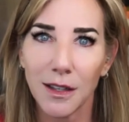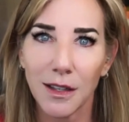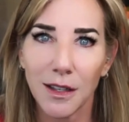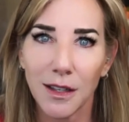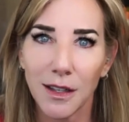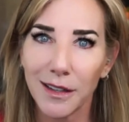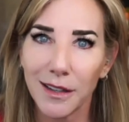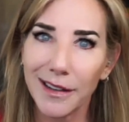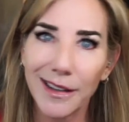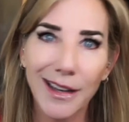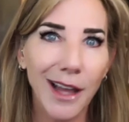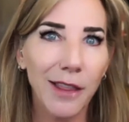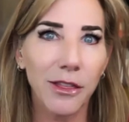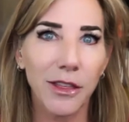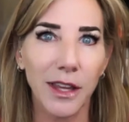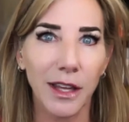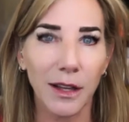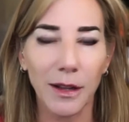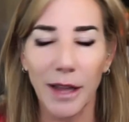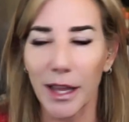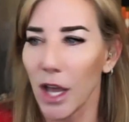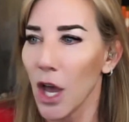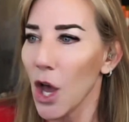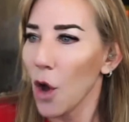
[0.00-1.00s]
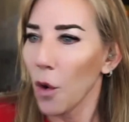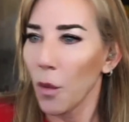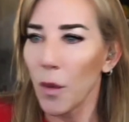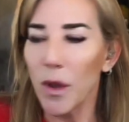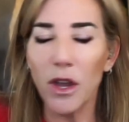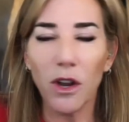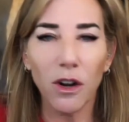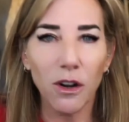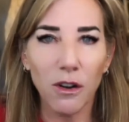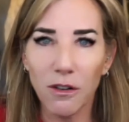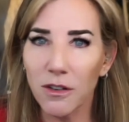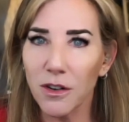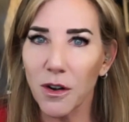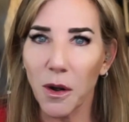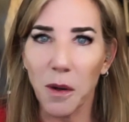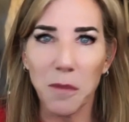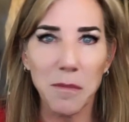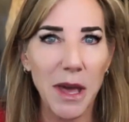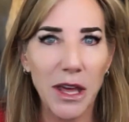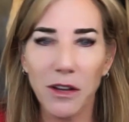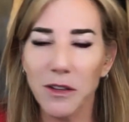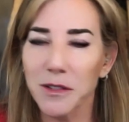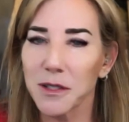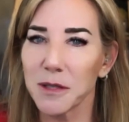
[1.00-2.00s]
Nothing. Like we earned our
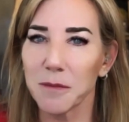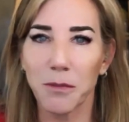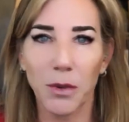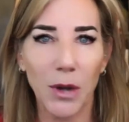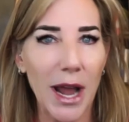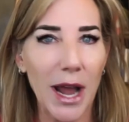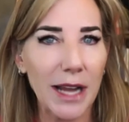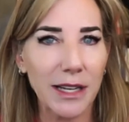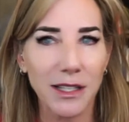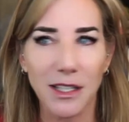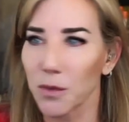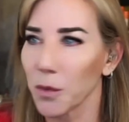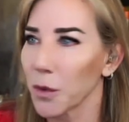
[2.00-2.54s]
medals in practice.